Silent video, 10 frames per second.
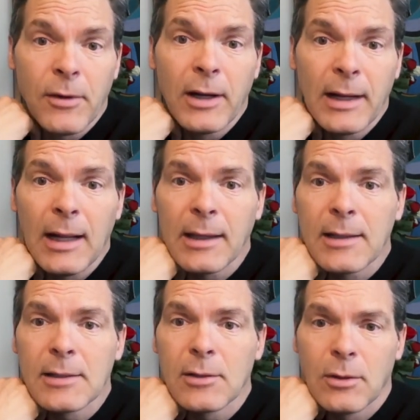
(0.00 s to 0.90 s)
very
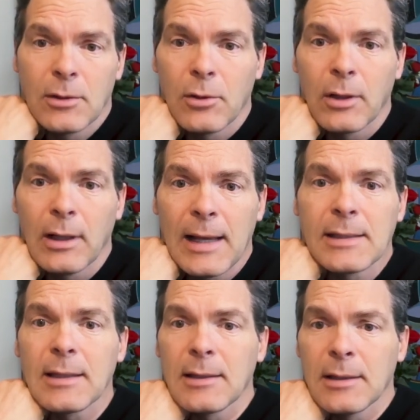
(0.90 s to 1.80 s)
analogous to the sort of
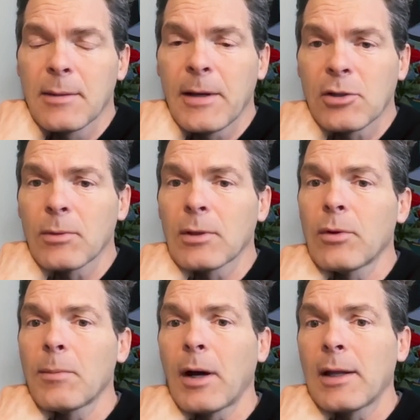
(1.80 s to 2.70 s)
classic dementia with
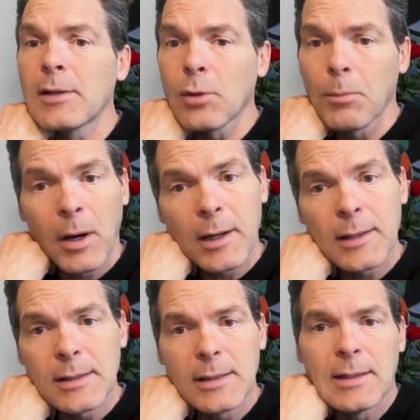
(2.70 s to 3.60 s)
Lewy bodies, or
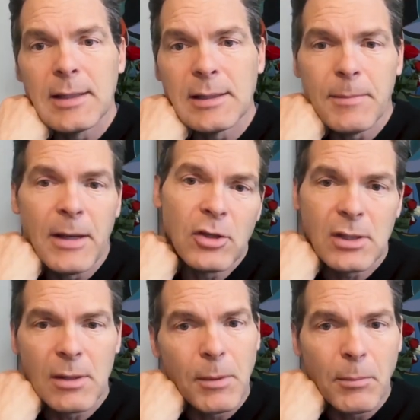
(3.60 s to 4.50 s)
Parkinson's disease dementia.
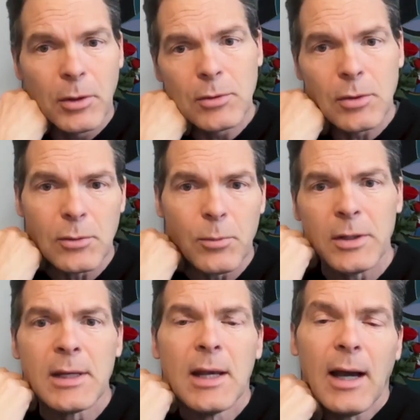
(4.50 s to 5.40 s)
Some people use those words.